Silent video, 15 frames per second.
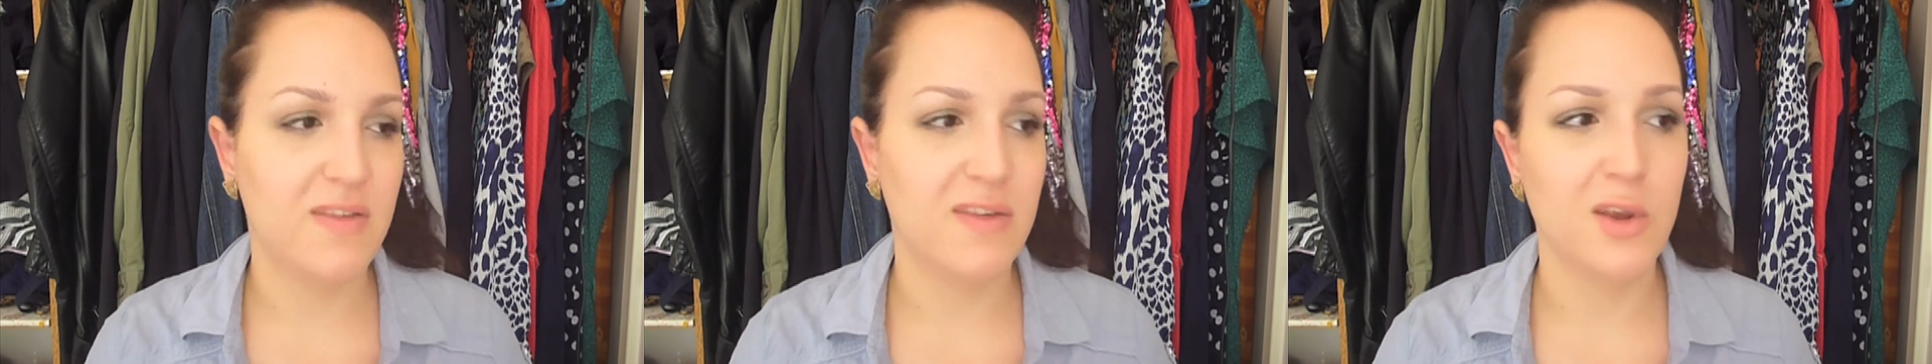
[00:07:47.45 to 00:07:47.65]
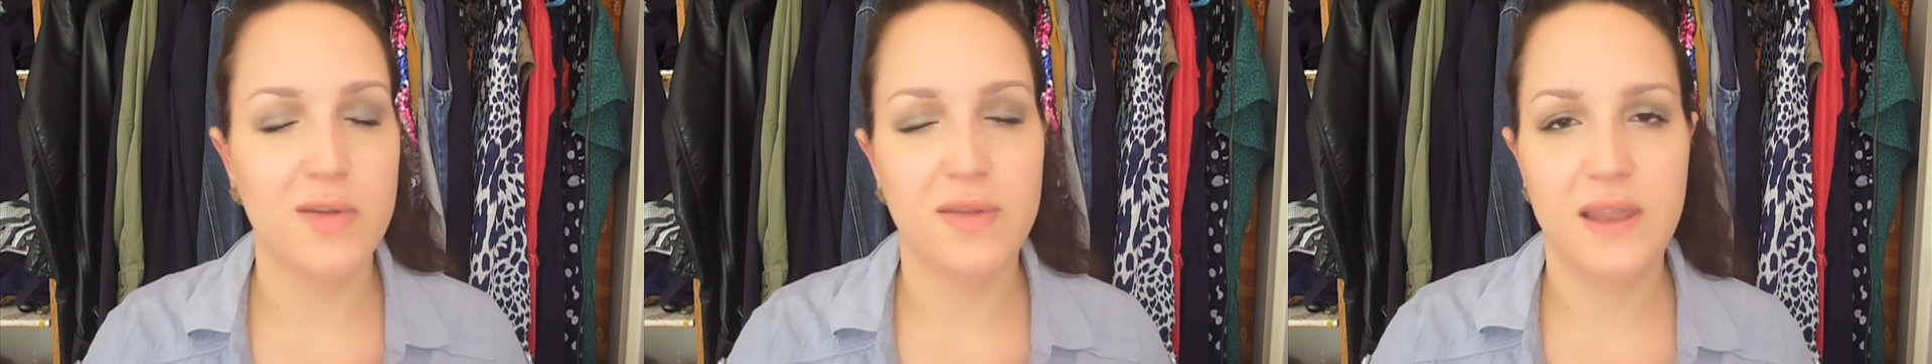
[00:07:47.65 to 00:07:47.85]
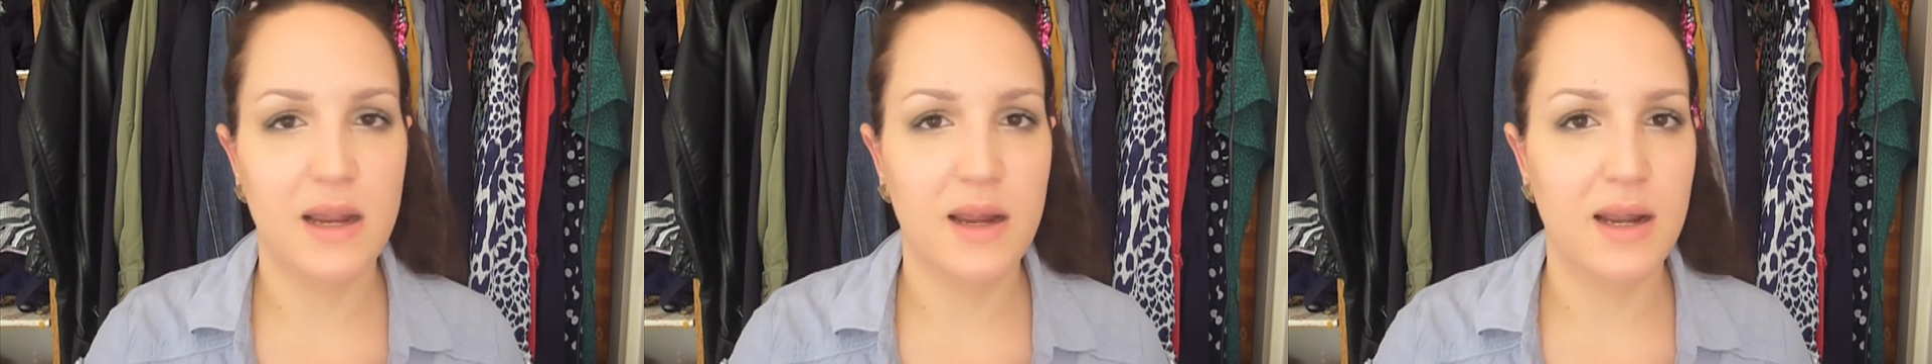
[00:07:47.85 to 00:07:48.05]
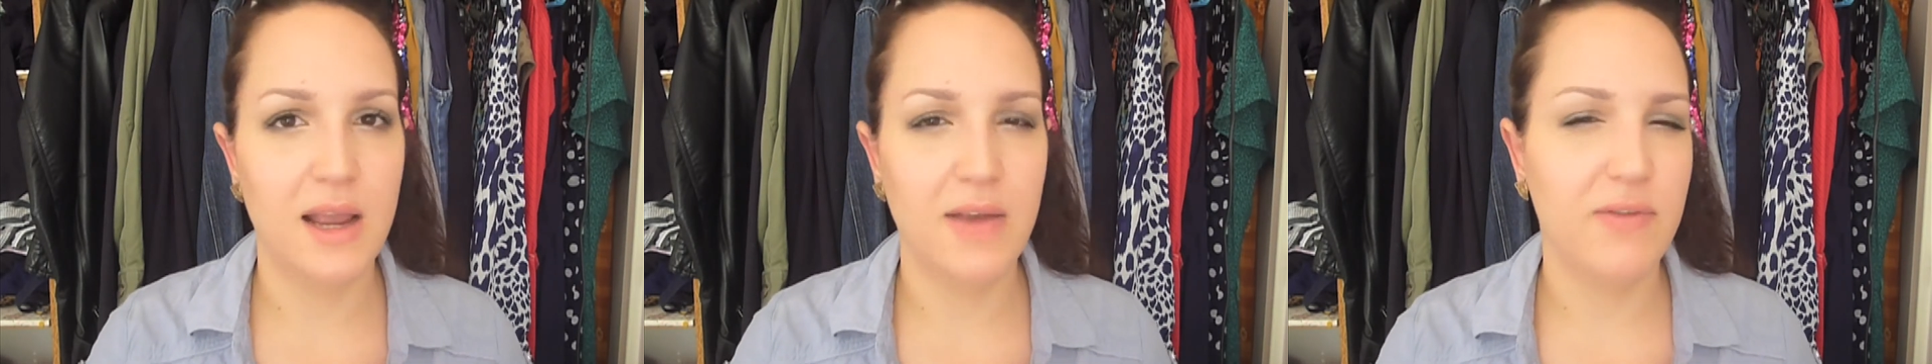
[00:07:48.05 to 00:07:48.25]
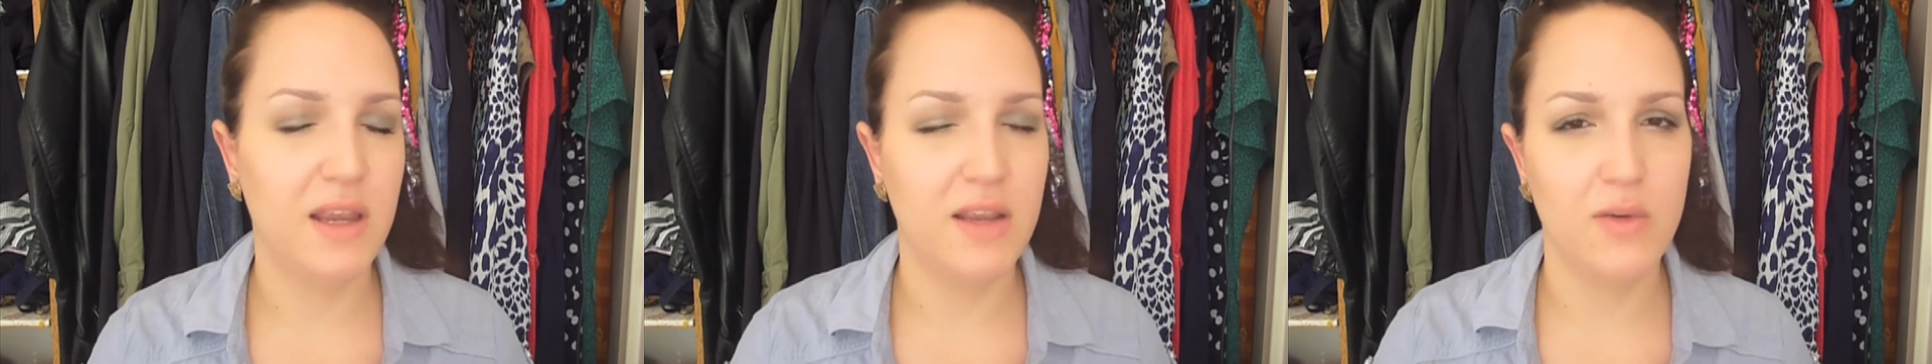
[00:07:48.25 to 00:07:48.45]
It's not their
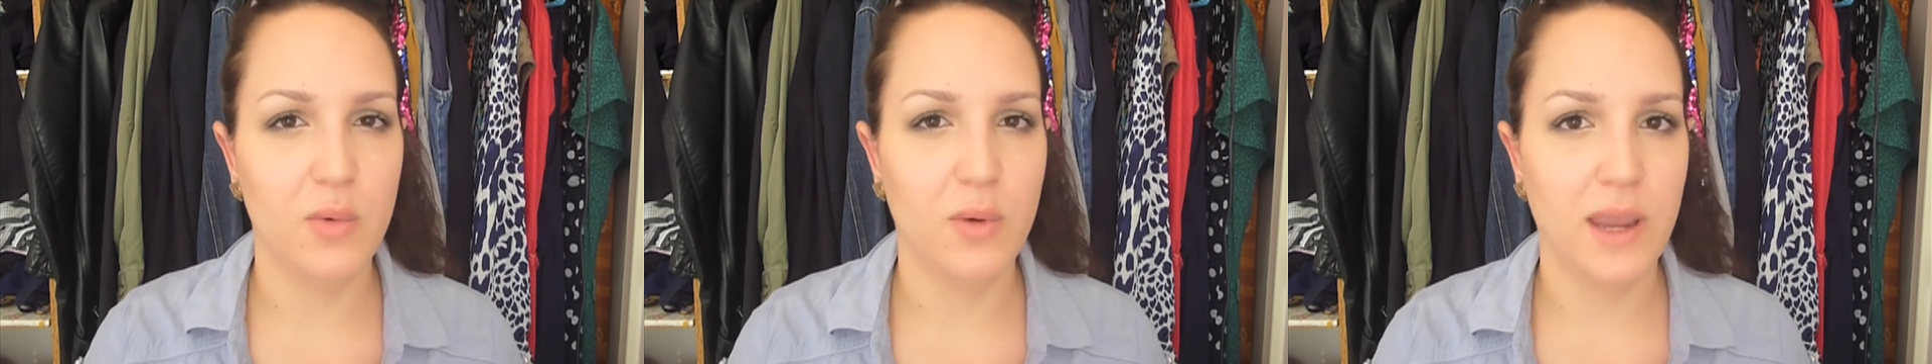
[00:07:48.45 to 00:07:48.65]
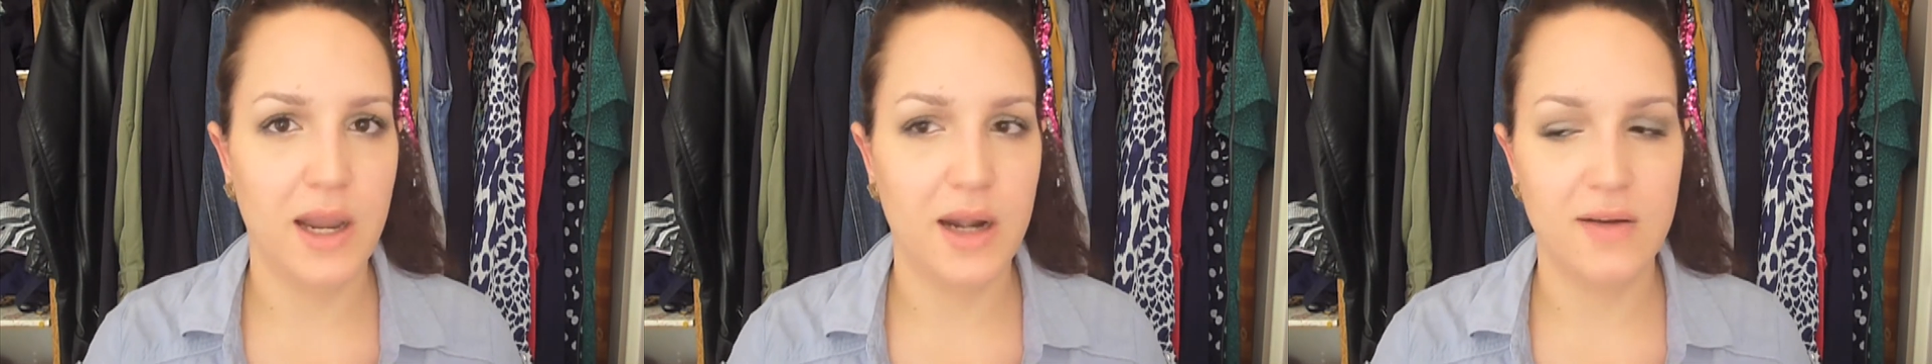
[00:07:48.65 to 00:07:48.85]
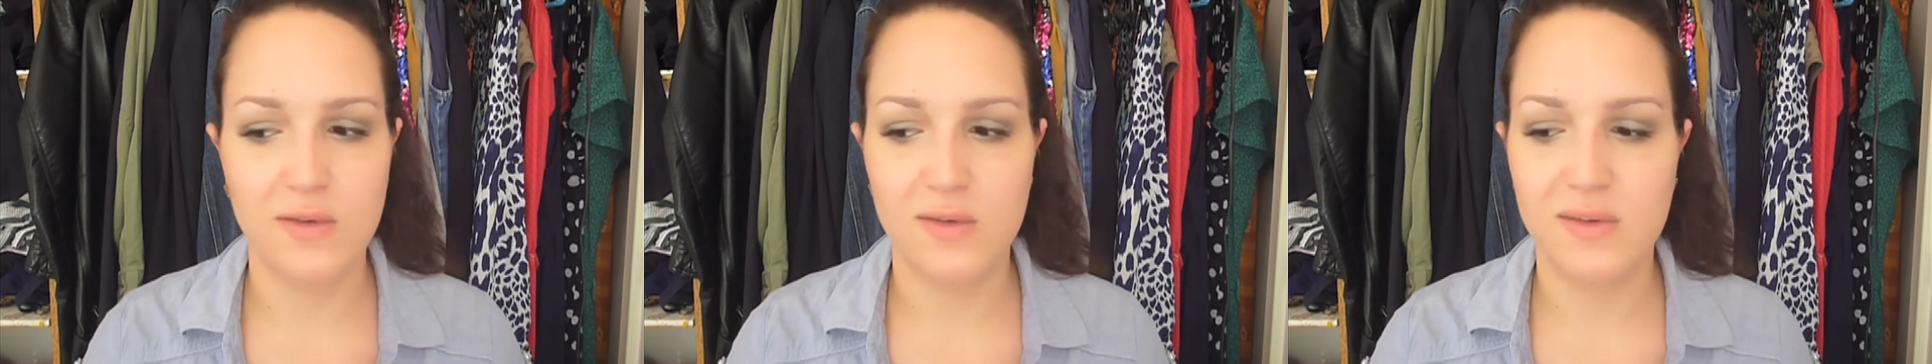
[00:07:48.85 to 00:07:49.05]
life, they don't care,